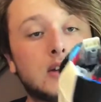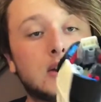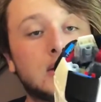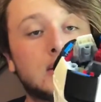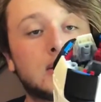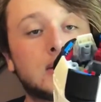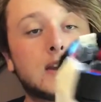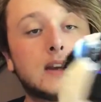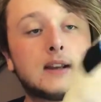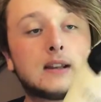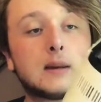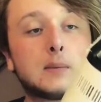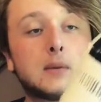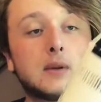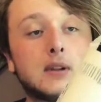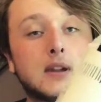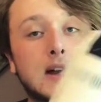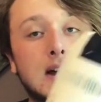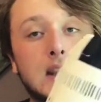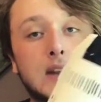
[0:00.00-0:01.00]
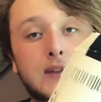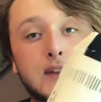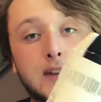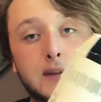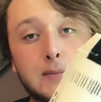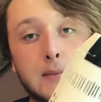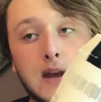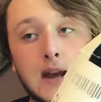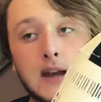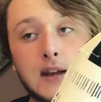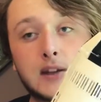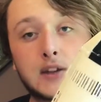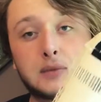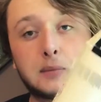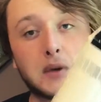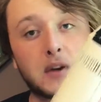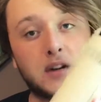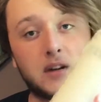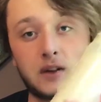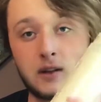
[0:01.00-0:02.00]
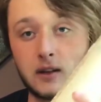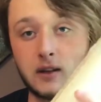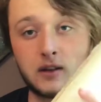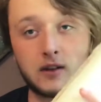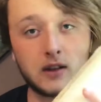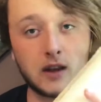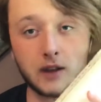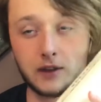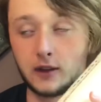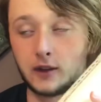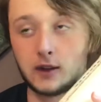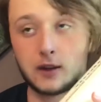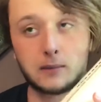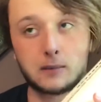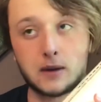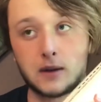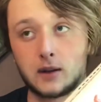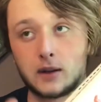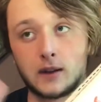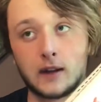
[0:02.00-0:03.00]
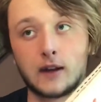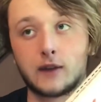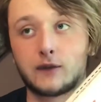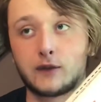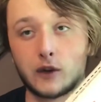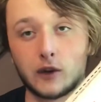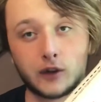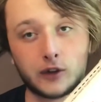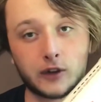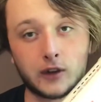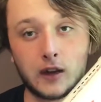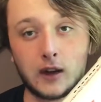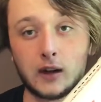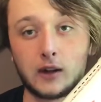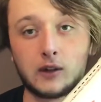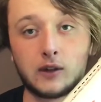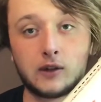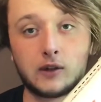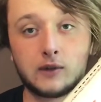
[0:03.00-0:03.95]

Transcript: takes up a lot of its mass, but nothing compared to that first stage.